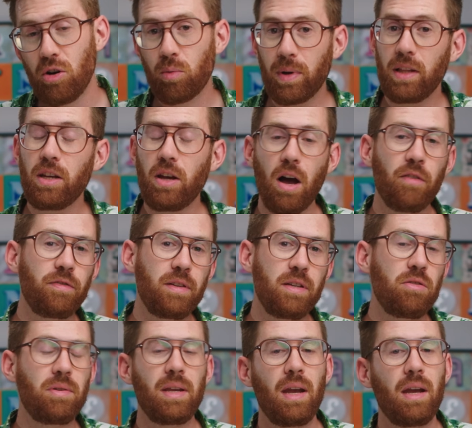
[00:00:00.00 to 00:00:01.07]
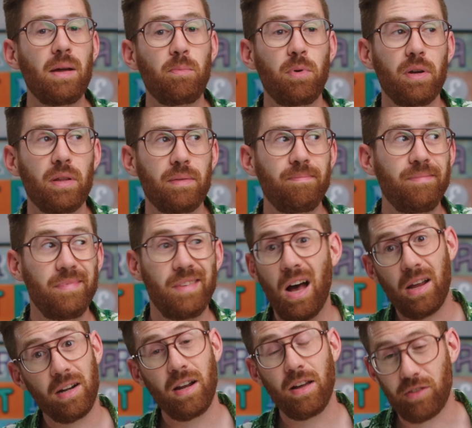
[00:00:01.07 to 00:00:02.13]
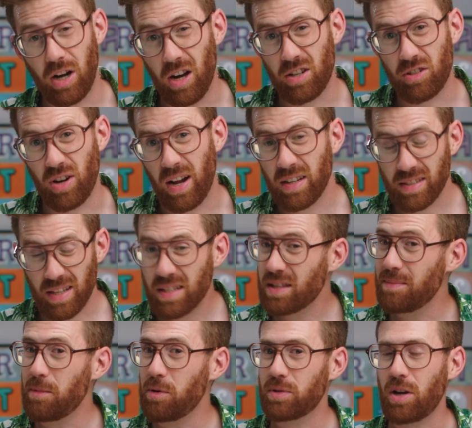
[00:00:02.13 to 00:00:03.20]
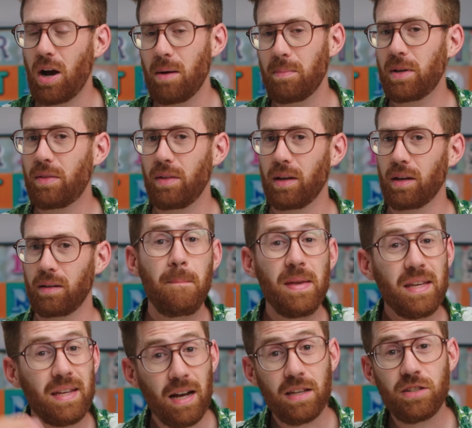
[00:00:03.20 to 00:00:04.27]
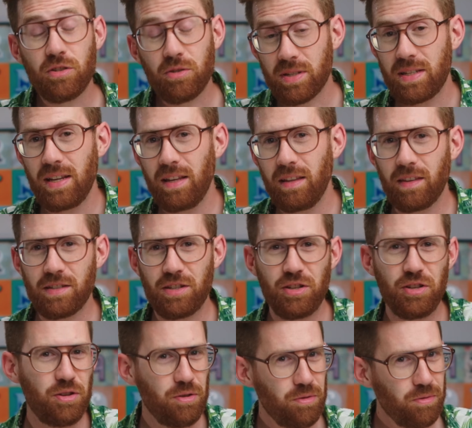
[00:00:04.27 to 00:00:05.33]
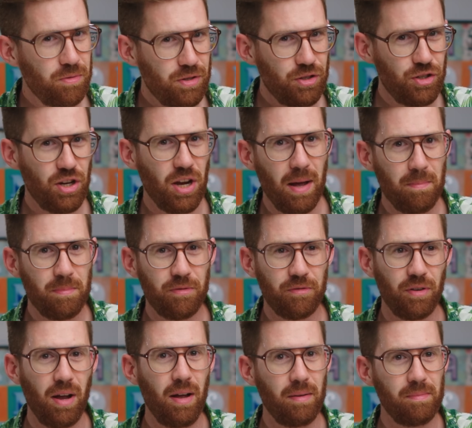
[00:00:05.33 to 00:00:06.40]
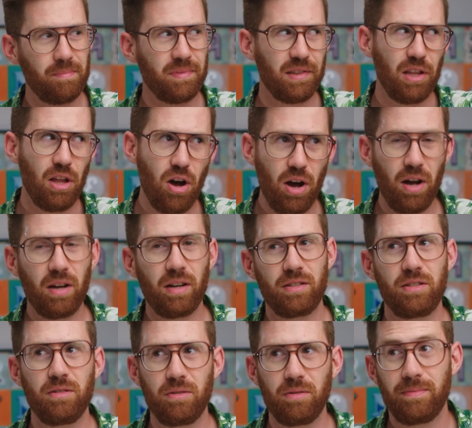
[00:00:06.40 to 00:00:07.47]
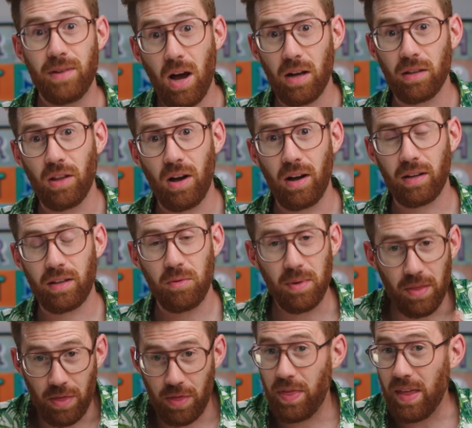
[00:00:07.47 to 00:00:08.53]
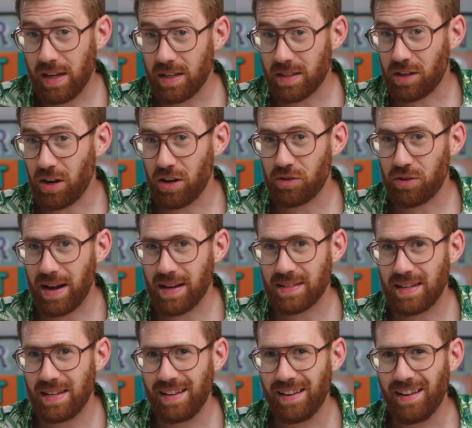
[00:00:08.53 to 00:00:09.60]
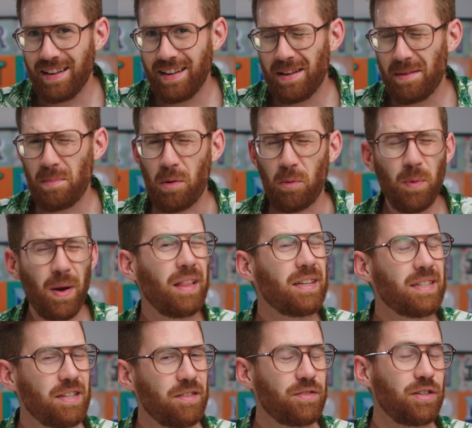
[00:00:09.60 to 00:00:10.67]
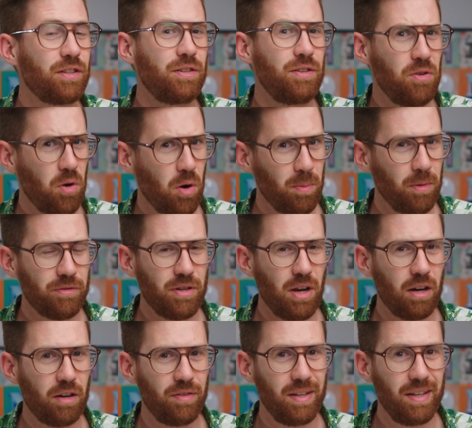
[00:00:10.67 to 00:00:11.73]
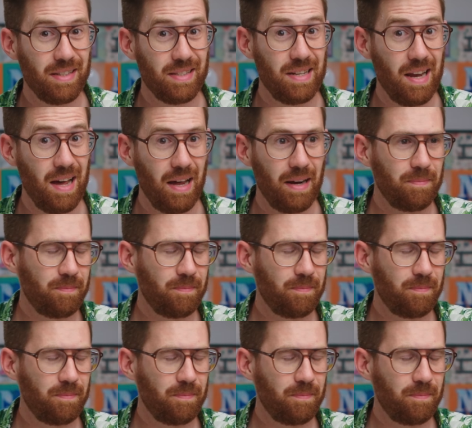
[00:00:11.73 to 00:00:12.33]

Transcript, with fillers: really often you can end up with not enough contrast. That's the most common thing. Because you're seeing this huge jump from log to not log, you can think it's contrasty, but relative to normal photography, it's not.